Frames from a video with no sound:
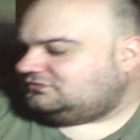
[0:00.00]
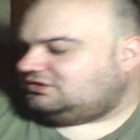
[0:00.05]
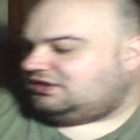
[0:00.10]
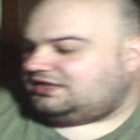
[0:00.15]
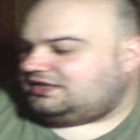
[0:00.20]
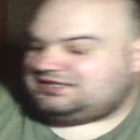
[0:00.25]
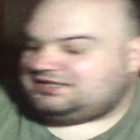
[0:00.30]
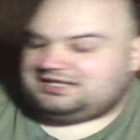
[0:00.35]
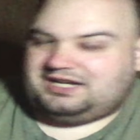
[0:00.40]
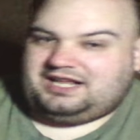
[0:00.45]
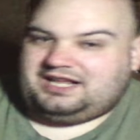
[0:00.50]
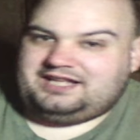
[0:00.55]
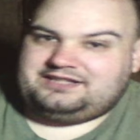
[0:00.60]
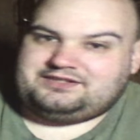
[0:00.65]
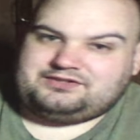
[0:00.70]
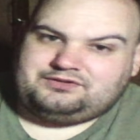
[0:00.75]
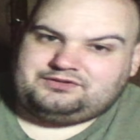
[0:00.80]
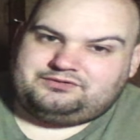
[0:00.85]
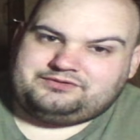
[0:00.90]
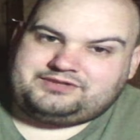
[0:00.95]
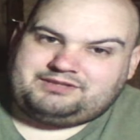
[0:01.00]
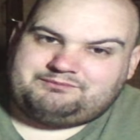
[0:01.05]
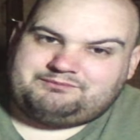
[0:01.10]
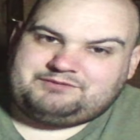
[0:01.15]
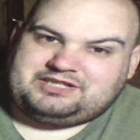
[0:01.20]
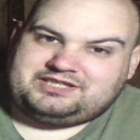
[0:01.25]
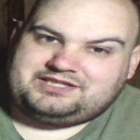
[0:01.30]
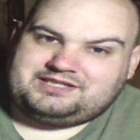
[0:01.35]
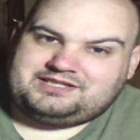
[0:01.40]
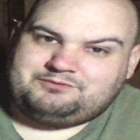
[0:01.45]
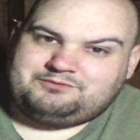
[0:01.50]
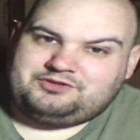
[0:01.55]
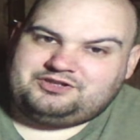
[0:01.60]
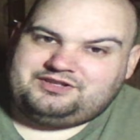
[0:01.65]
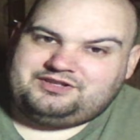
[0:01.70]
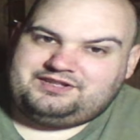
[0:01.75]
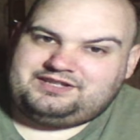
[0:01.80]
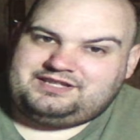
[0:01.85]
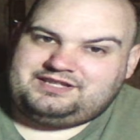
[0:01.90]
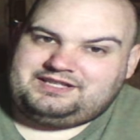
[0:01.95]
I said, I had sold something similar
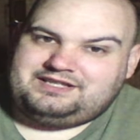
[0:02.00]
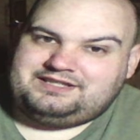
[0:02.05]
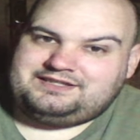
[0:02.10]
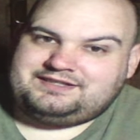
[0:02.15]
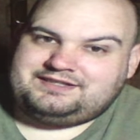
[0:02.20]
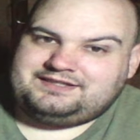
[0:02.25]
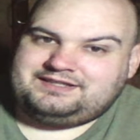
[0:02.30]
to these.